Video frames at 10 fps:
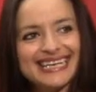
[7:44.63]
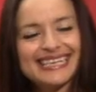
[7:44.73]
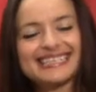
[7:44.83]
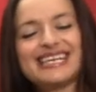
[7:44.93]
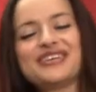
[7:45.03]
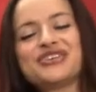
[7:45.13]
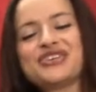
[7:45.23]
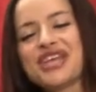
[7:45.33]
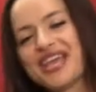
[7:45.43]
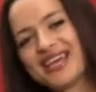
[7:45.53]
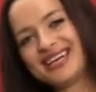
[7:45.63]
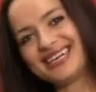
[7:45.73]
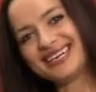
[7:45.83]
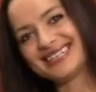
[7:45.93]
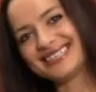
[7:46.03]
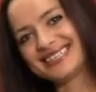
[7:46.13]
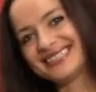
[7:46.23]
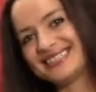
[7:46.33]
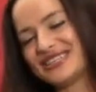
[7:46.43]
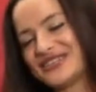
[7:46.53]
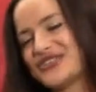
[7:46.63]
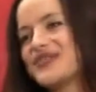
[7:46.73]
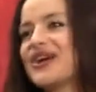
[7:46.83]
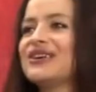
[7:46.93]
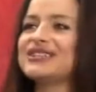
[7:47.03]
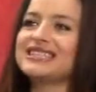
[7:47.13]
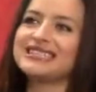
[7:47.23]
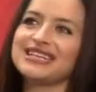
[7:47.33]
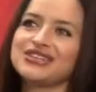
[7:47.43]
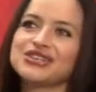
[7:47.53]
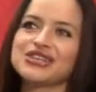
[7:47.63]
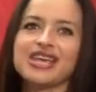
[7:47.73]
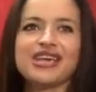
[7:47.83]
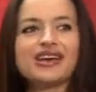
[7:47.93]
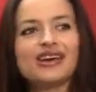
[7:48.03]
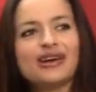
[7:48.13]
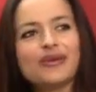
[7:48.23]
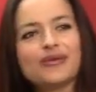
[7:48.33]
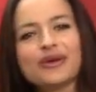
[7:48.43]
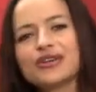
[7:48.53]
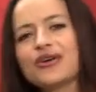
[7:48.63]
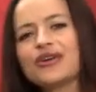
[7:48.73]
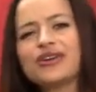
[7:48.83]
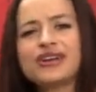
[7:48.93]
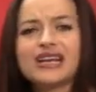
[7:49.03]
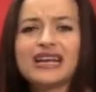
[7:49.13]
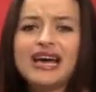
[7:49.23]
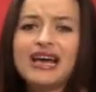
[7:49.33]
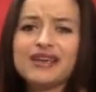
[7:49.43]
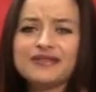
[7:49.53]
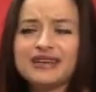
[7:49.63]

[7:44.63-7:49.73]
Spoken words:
they share their struggles and they share what's going on in their life,